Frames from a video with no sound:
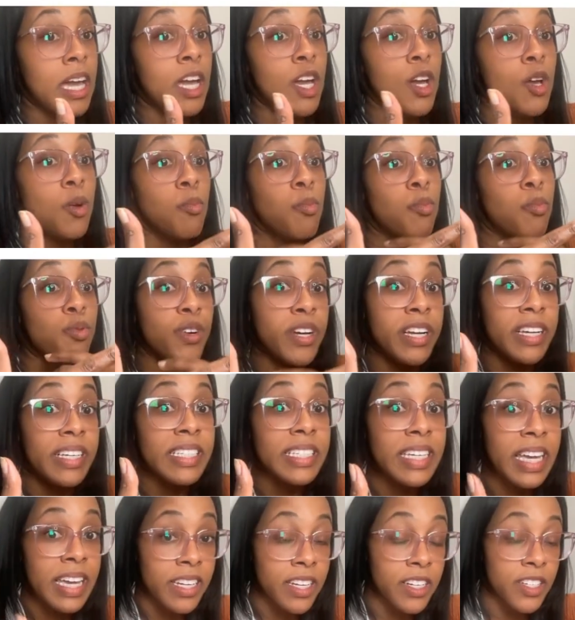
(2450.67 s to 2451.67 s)
bring
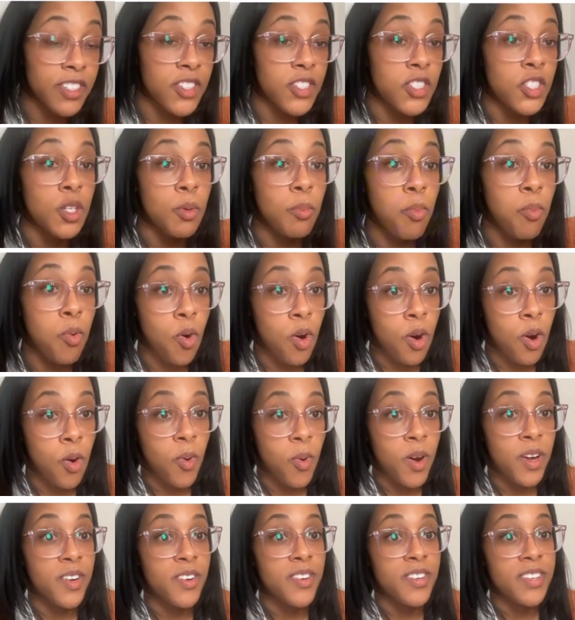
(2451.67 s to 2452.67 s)
data to support
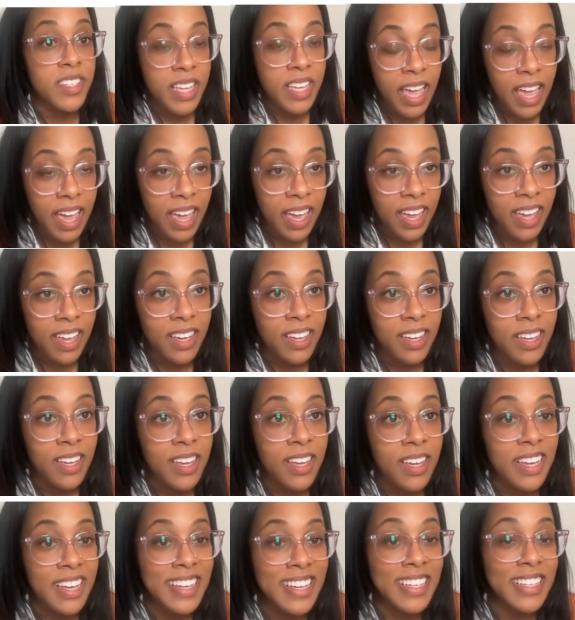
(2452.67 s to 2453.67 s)
what you're saying.
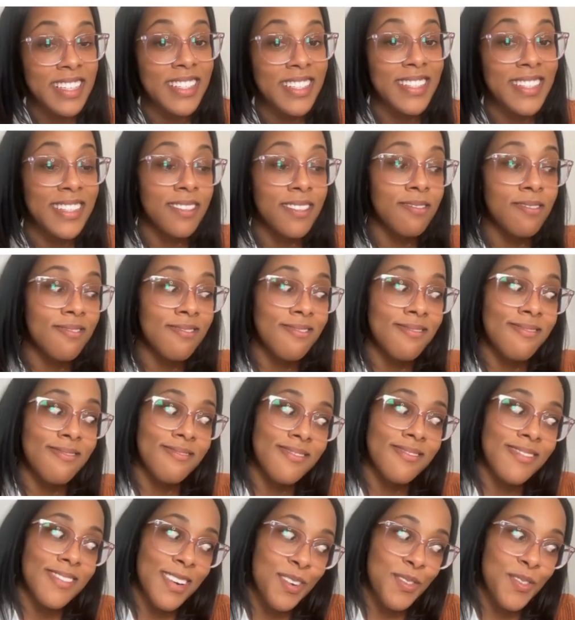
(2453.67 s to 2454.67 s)

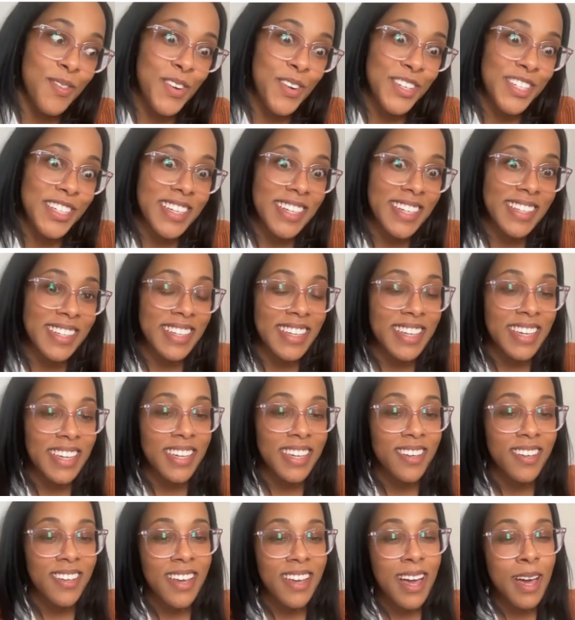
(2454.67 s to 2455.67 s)

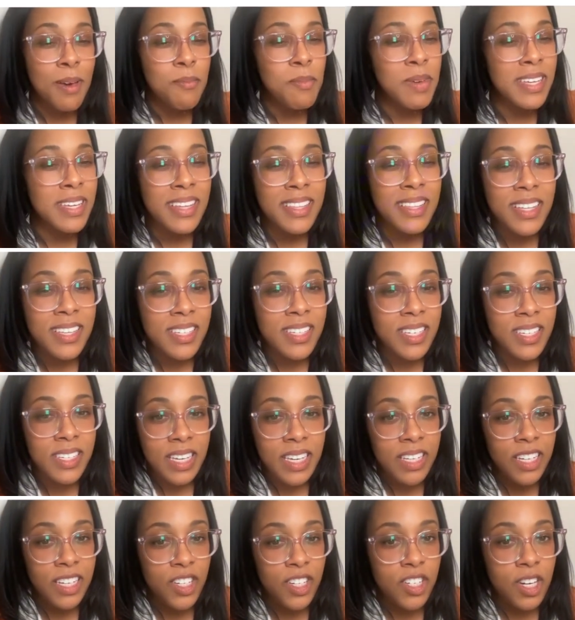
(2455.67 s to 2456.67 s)
Unfortunately, I mean, and this is
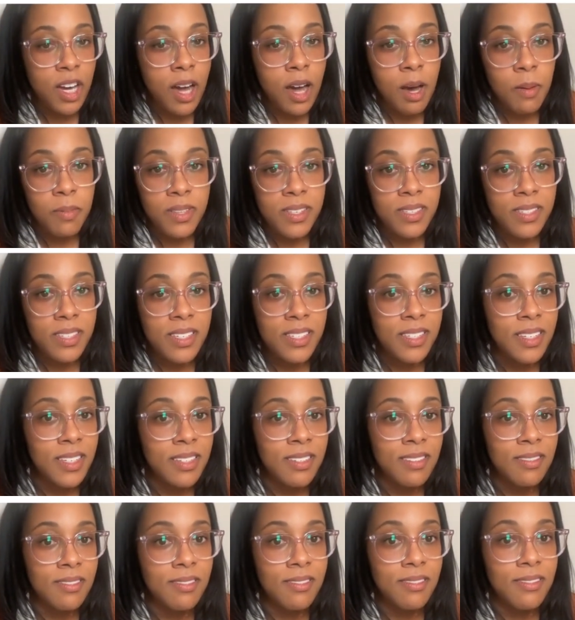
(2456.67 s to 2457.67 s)
any job. This
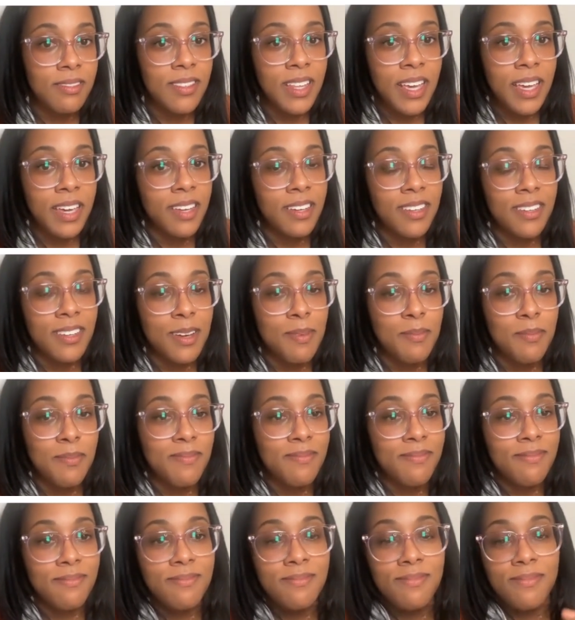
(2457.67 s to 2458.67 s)
isn't like
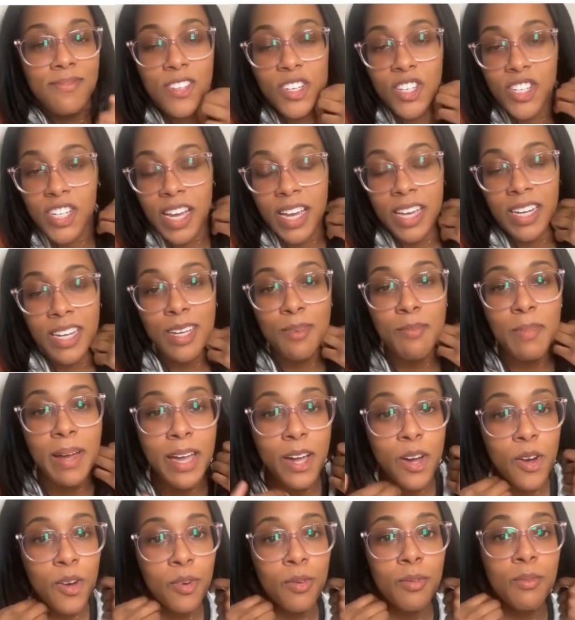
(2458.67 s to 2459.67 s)
I'm shading
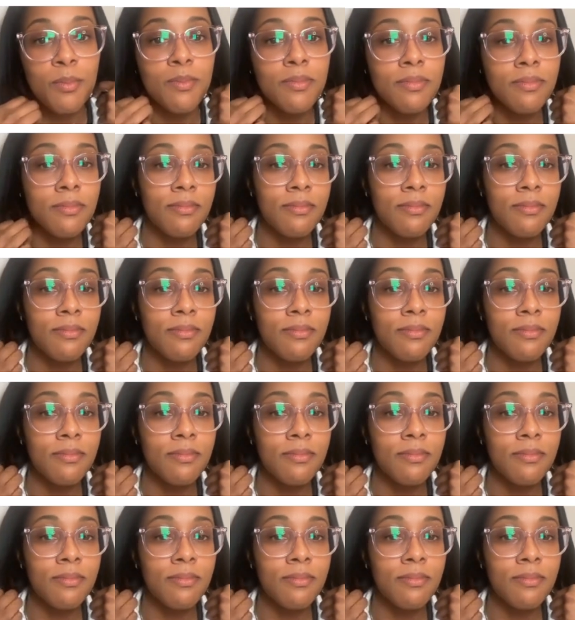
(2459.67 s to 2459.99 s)
my own